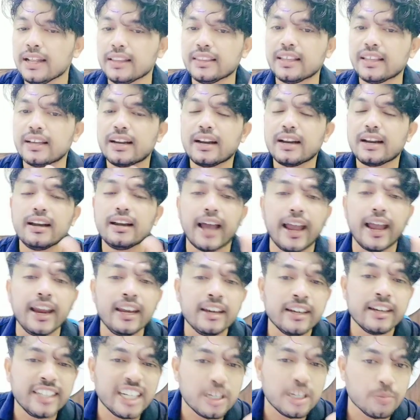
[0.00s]
there are
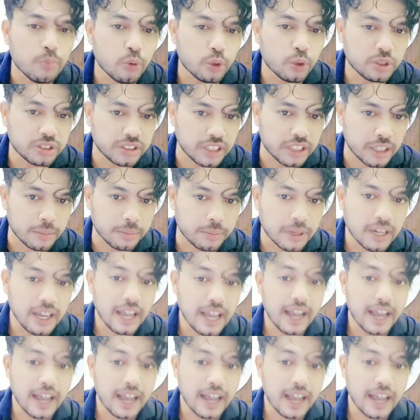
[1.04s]
900 more step,